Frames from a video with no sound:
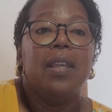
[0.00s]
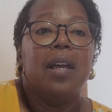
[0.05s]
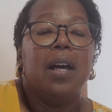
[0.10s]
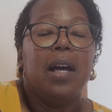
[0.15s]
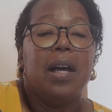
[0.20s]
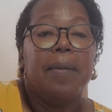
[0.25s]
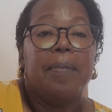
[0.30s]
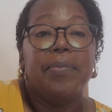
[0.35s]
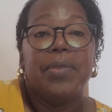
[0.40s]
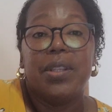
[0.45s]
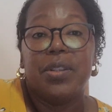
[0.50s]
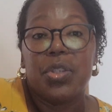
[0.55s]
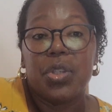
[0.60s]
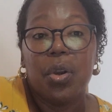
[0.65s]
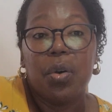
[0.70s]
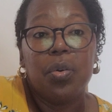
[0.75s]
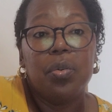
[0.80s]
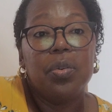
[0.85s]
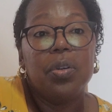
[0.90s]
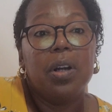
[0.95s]
The
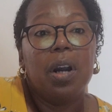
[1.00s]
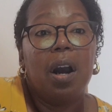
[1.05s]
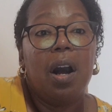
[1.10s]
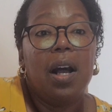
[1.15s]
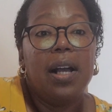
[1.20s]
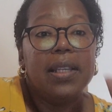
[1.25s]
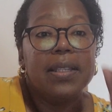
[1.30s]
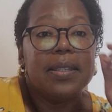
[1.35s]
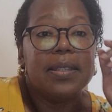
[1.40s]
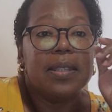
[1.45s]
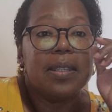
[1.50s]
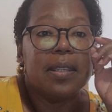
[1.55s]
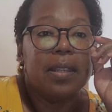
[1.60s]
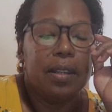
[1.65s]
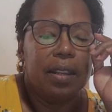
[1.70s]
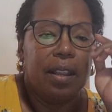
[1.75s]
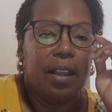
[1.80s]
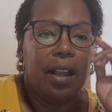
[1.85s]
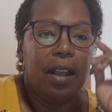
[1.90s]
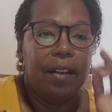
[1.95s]
total cost
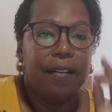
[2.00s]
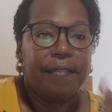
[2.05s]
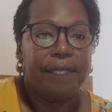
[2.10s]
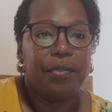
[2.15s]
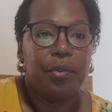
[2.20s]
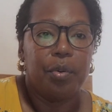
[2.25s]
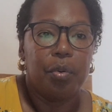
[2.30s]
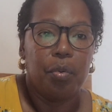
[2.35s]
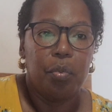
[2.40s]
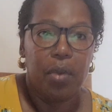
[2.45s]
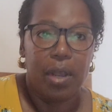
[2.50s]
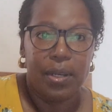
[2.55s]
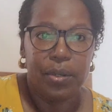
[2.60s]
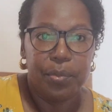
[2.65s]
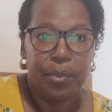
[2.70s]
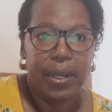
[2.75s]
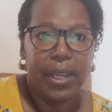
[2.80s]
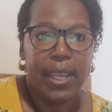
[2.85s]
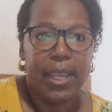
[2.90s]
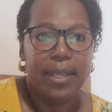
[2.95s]
for
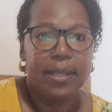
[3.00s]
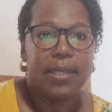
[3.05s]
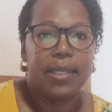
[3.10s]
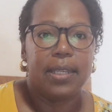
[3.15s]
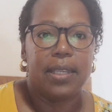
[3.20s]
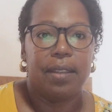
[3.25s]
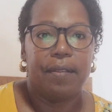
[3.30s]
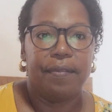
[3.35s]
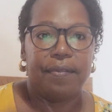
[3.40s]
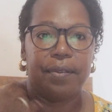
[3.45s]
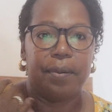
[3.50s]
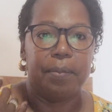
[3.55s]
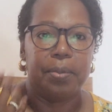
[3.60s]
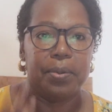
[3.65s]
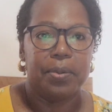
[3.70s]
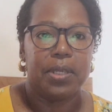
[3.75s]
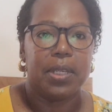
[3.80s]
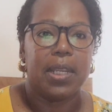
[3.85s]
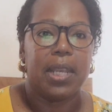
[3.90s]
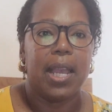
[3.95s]
one way to get from
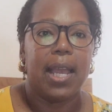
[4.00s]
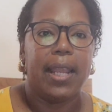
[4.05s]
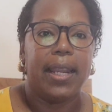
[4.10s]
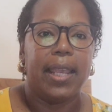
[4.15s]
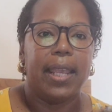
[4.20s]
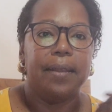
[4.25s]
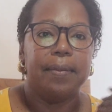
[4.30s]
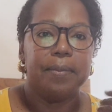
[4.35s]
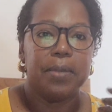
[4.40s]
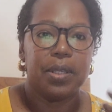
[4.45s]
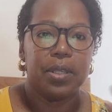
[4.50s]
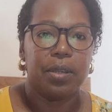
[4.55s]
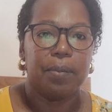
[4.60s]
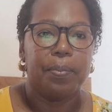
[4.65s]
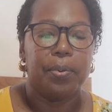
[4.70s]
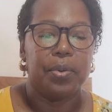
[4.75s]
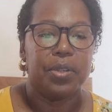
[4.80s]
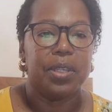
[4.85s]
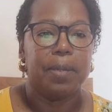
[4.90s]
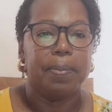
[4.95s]
Punta Cana to
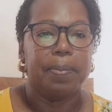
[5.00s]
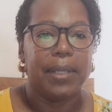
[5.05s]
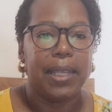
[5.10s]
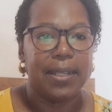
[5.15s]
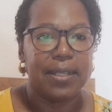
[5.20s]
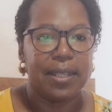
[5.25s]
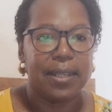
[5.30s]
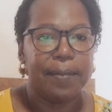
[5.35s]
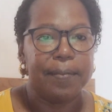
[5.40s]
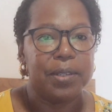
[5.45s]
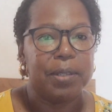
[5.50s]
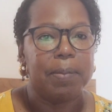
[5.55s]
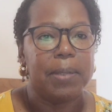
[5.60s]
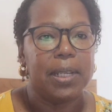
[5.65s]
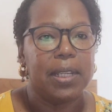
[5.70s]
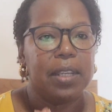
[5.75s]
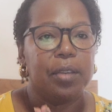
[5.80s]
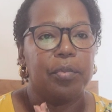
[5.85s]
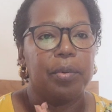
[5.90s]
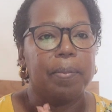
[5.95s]
Puerto Plata,
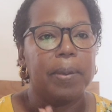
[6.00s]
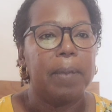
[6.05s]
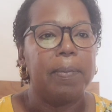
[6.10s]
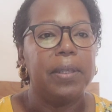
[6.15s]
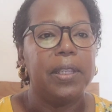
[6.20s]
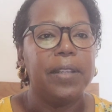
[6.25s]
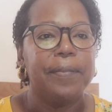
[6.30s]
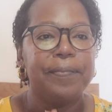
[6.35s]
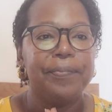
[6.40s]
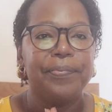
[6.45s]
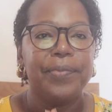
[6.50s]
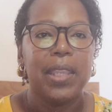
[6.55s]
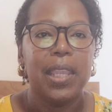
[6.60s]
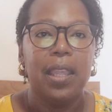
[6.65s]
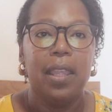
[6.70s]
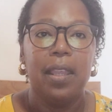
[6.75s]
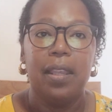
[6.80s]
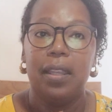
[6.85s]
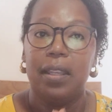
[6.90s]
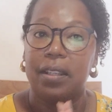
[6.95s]
Dominican Republic,
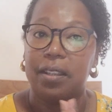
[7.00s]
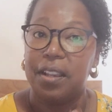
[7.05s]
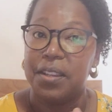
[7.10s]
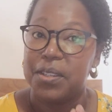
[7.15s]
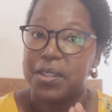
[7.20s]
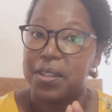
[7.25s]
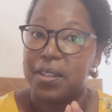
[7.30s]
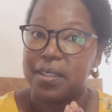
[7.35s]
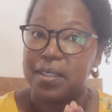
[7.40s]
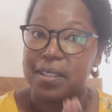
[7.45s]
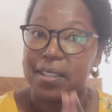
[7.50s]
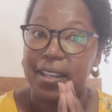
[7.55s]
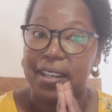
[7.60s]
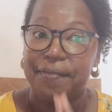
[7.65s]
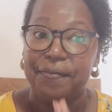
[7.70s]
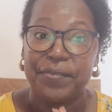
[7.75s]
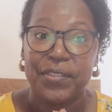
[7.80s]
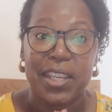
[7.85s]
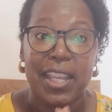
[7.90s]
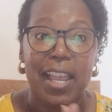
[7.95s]
it cost us
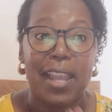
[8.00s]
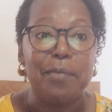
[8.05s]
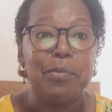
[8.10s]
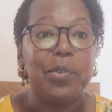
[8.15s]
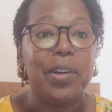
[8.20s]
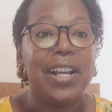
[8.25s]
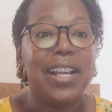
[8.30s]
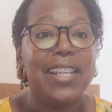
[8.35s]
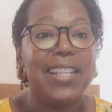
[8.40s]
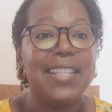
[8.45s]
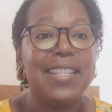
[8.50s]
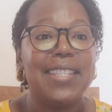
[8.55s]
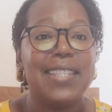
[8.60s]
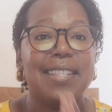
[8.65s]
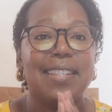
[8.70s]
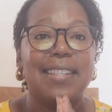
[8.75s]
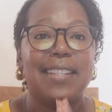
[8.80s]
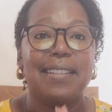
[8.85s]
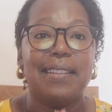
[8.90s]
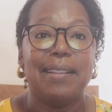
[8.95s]

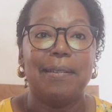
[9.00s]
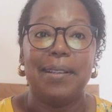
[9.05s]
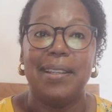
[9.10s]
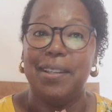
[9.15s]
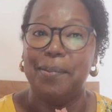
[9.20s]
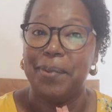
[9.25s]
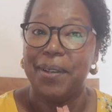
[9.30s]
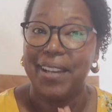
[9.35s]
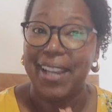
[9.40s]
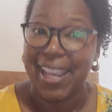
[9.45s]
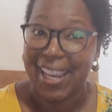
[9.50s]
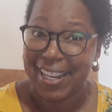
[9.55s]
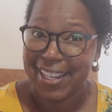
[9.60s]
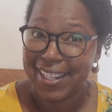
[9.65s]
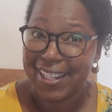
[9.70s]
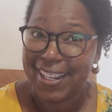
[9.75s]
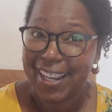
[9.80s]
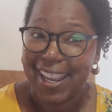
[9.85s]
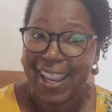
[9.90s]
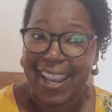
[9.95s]
time-wise about
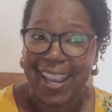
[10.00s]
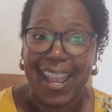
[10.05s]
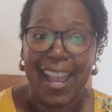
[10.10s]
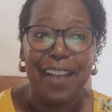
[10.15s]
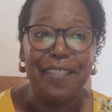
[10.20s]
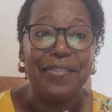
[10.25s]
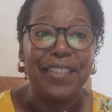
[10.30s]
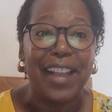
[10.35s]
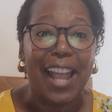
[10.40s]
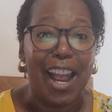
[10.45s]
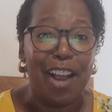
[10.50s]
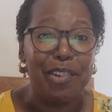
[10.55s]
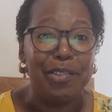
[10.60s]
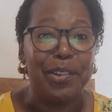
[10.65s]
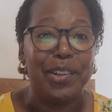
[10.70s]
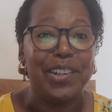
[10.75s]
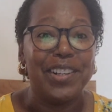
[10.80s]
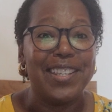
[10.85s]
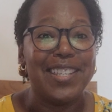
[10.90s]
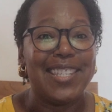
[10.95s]
8.5
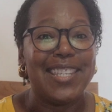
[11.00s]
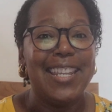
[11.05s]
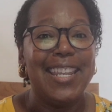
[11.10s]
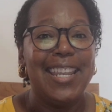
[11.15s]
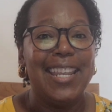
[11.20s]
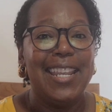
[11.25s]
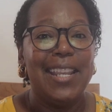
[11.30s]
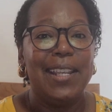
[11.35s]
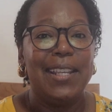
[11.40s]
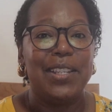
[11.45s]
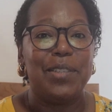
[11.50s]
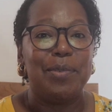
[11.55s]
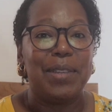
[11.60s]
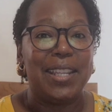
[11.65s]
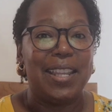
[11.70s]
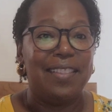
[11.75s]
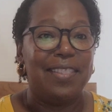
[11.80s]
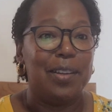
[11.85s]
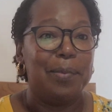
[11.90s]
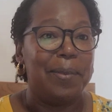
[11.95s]
hours Because we
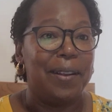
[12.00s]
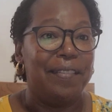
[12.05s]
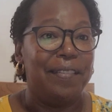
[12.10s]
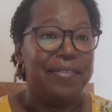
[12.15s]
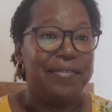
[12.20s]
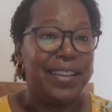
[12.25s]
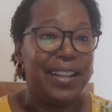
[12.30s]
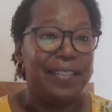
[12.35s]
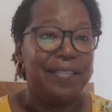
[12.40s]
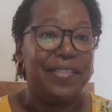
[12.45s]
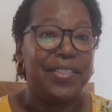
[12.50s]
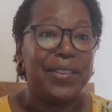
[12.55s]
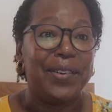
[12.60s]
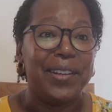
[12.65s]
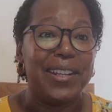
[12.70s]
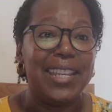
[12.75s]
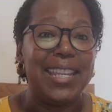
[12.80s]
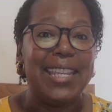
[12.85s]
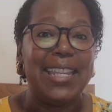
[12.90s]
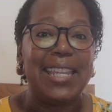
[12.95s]
got there about
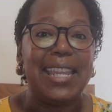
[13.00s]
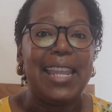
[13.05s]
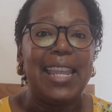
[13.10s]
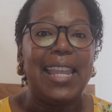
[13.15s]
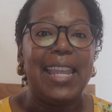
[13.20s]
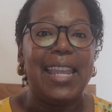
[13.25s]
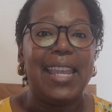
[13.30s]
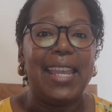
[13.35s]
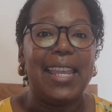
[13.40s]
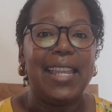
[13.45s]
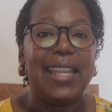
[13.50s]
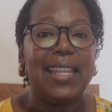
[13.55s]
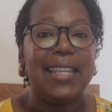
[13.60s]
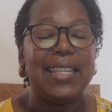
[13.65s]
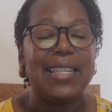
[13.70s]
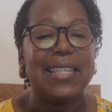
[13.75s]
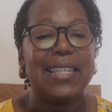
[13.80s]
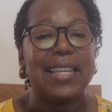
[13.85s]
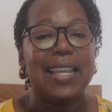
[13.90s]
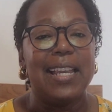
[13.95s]
5:30,
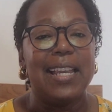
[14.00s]
and